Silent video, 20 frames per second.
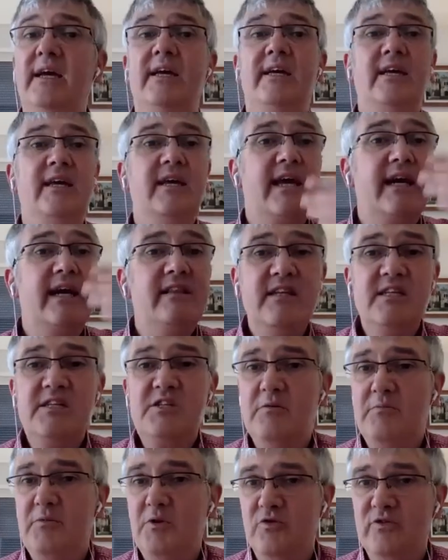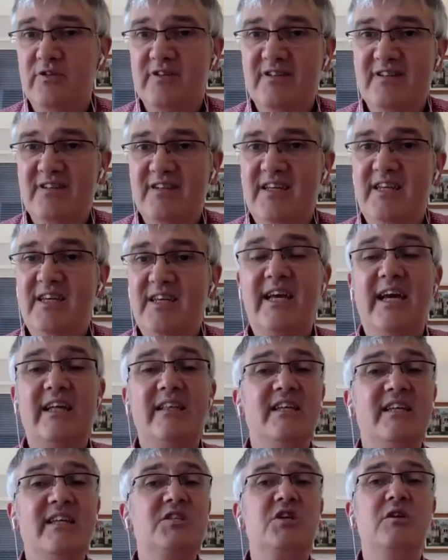he can distribute. He can
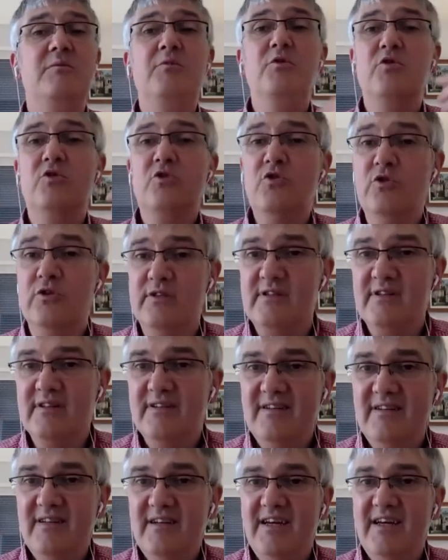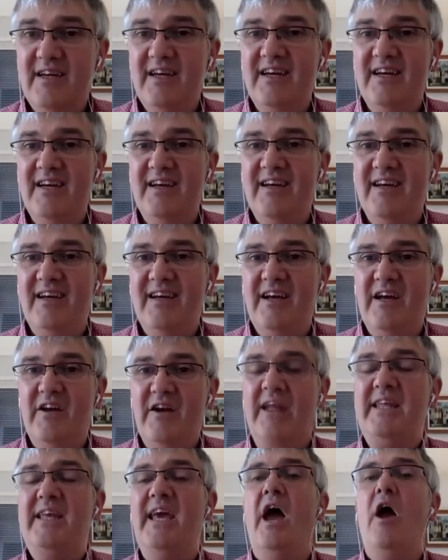distribute goods.
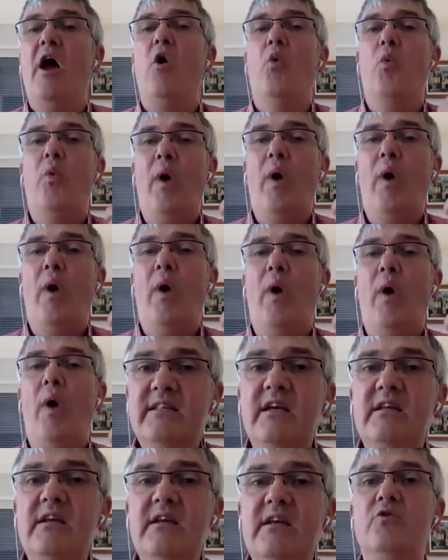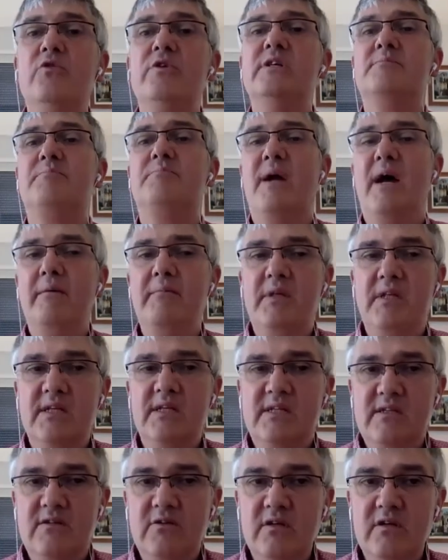Like, while Netanyahu is prime
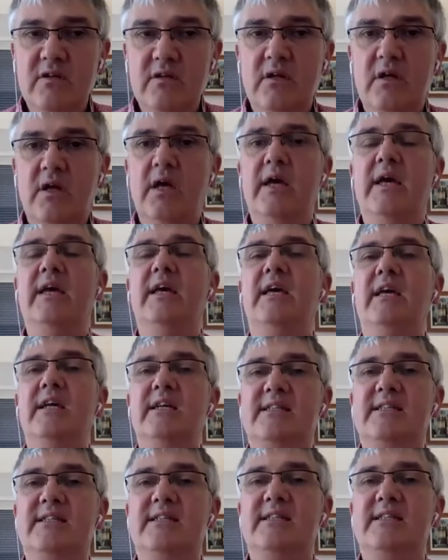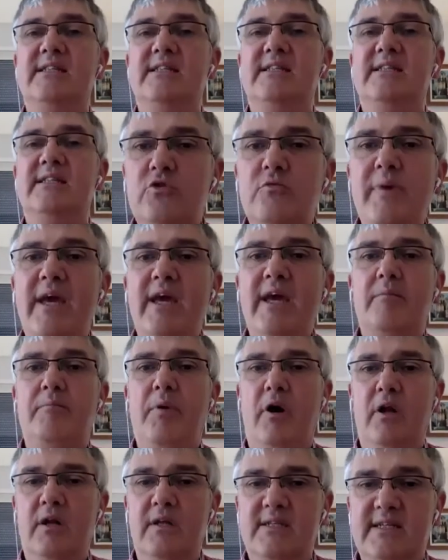minister, he is able to make
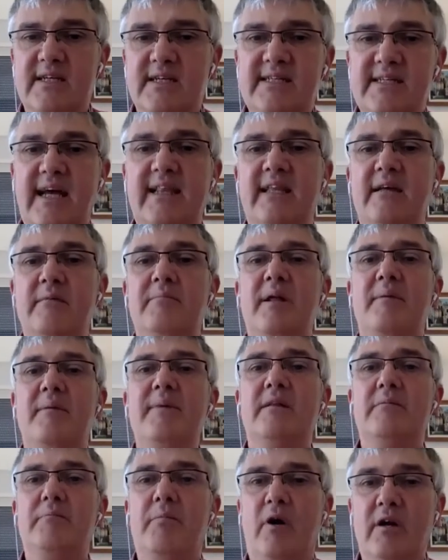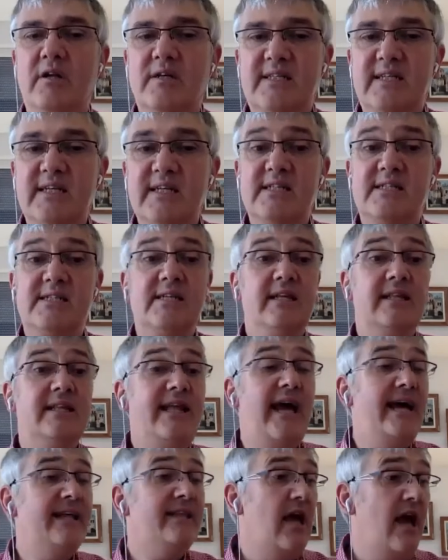policies and implement policies
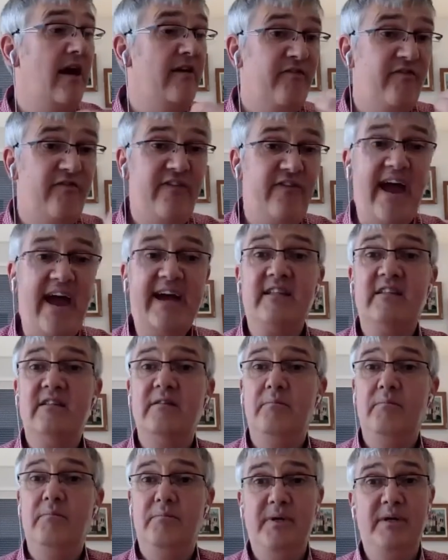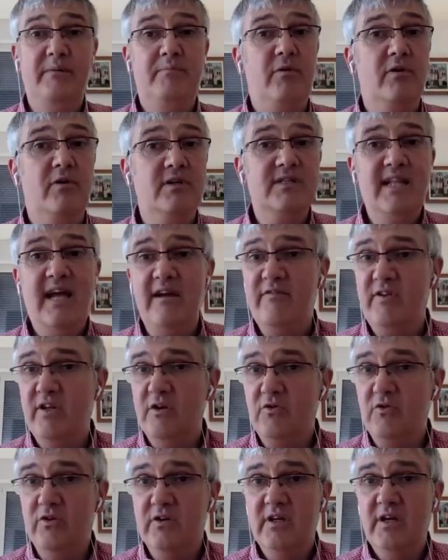that affect people's
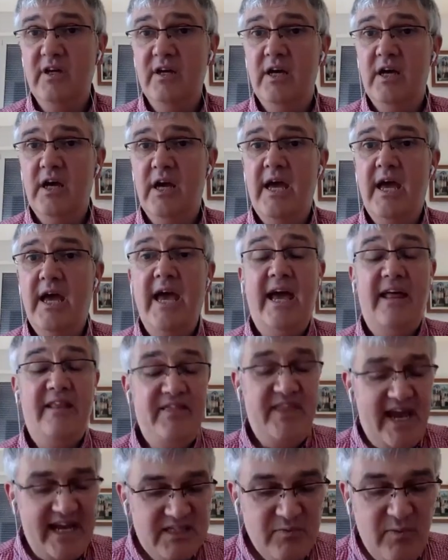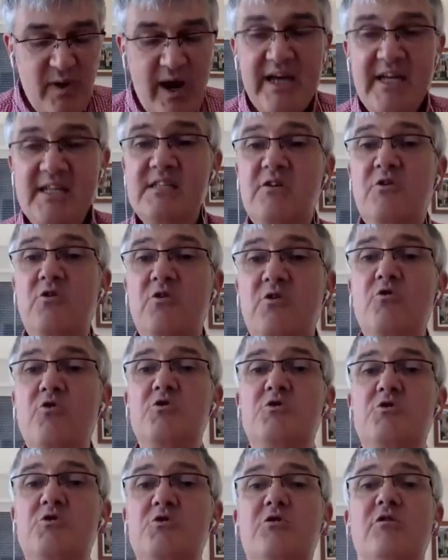livelihood. That's why it's
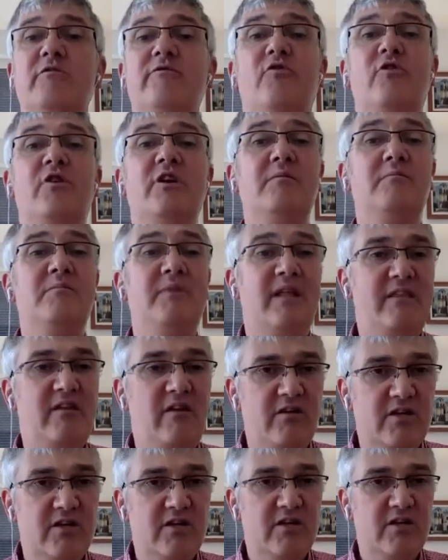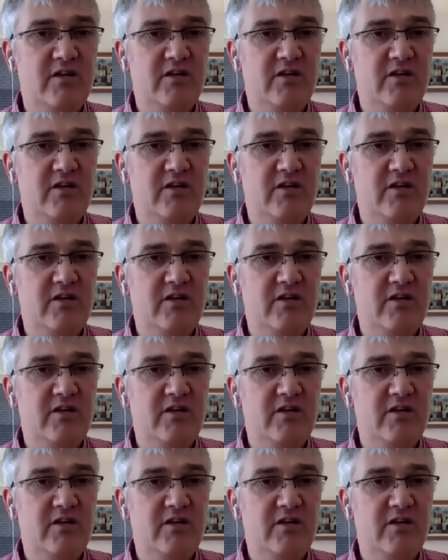crucial for him that there is a